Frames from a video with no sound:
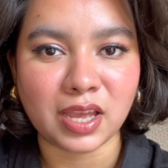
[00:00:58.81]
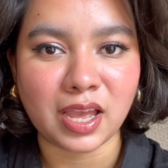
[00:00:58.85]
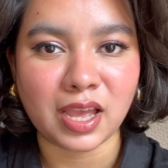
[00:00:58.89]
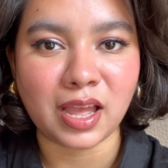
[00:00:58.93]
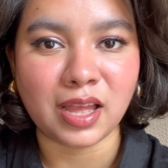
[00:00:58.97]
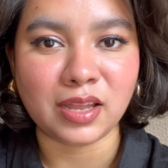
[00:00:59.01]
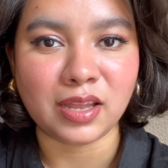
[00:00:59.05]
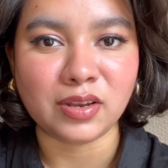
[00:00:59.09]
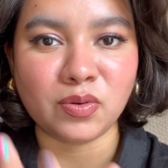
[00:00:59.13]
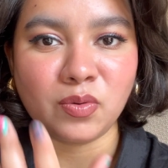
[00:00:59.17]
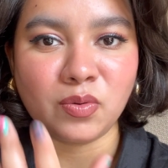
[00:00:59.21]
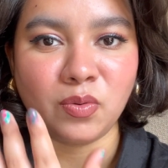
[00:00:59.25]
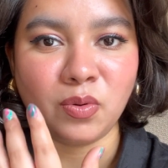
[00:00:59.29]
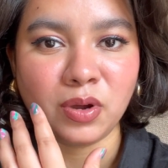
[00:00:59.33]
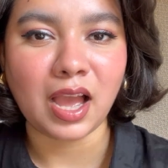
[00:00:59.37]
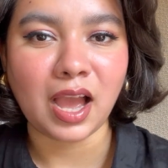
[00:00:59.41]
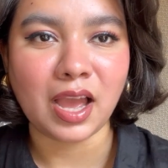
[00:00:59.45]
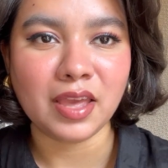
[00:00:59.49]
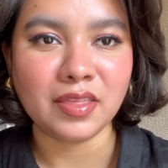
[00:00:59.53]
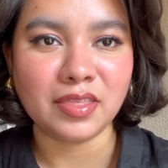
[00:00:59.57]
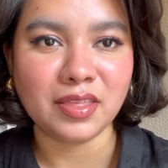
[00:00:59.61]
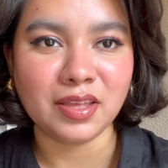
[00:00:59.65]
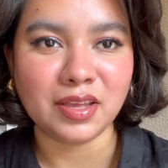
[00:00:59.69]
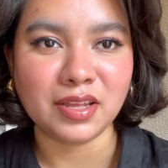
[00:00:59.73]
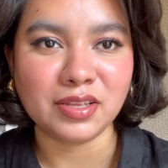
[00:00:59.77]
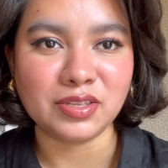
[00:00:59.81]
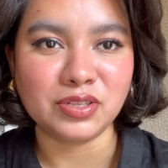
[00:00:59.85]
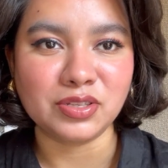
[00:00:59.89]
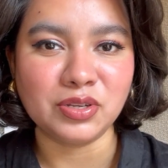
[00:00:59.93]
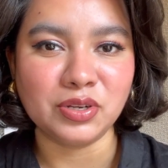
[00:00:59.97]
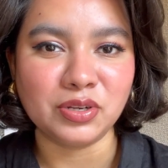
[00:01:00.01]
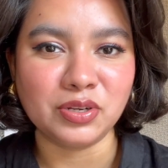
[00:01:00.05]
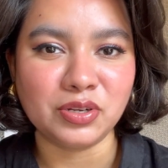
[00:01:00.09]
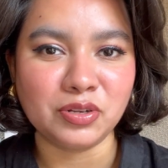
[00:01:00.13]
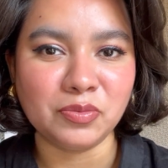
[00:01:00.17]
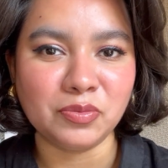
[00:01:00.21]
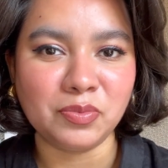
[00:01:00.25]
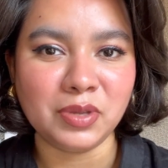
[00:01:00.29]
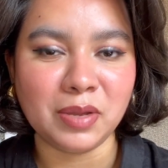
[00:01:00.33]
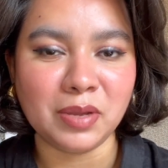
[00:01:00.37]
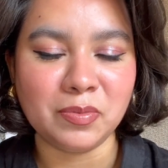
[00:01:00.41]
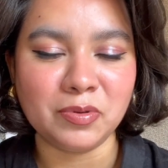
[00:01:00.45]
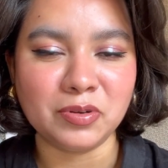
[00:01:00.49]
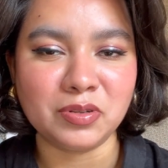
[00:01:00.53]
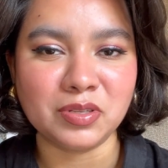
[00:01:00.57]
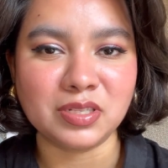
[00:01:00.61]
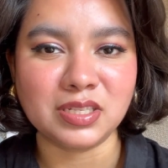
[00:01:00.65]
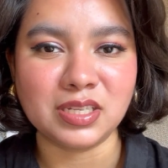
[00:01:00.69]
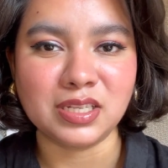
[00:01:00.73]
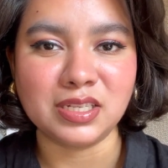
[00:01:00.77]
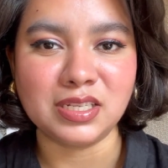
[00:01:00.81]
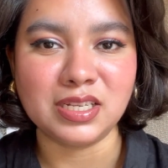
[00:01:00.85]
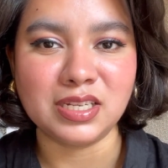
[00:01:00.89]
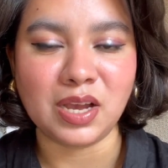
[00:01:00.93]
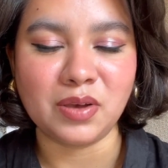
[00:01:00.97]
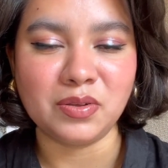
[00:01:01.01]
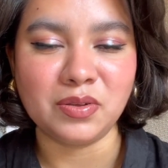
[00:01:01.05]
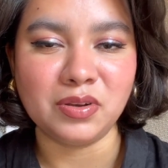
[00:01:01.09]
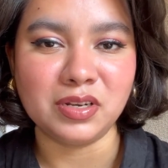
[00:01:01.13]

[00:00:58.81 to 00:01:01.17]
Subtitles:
at what I think it's good to be able to sit down